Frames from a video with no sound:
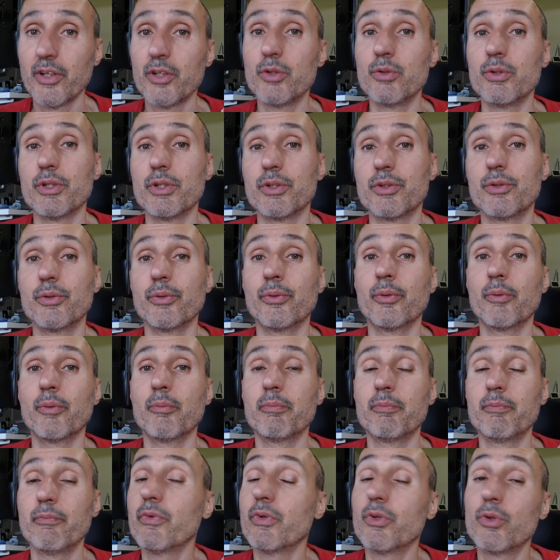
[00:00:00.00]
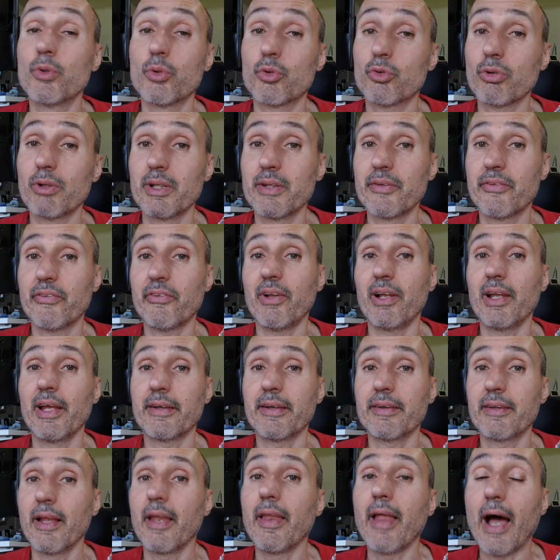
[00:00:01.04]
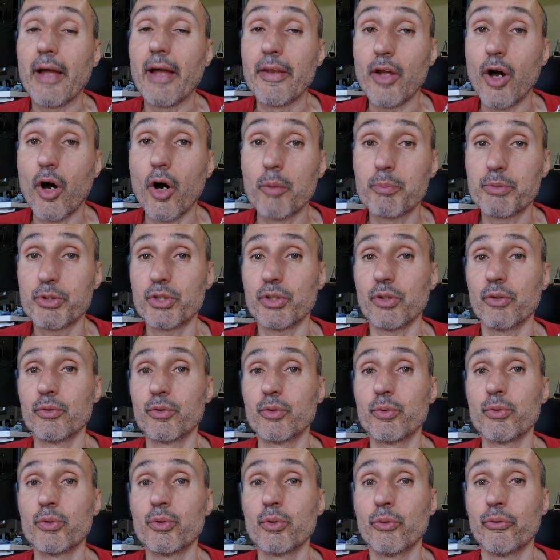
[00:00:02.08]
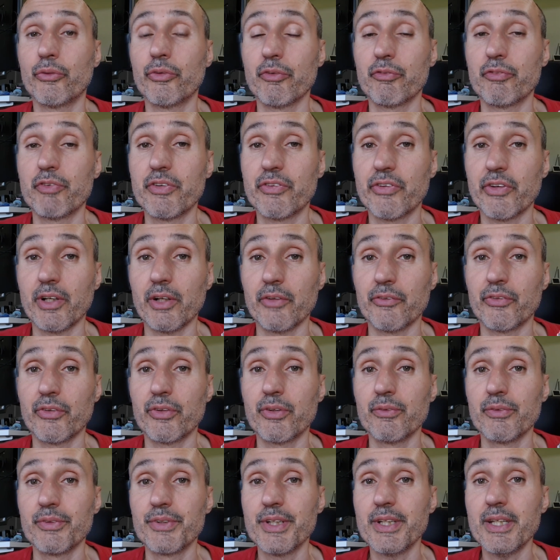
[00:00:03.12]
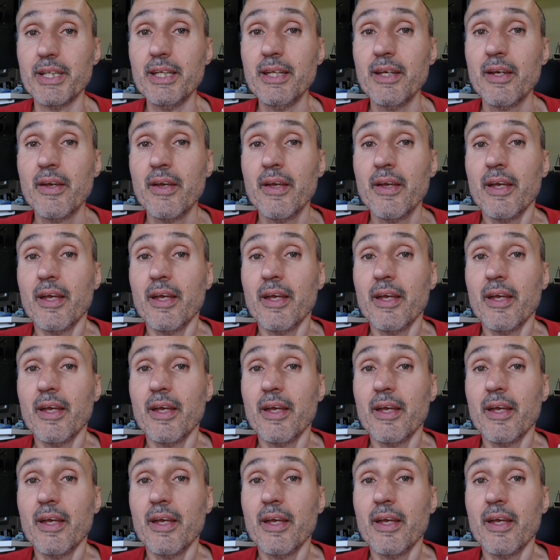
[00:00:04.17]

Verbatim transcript: You need to usually select an, an option to use a physical security key.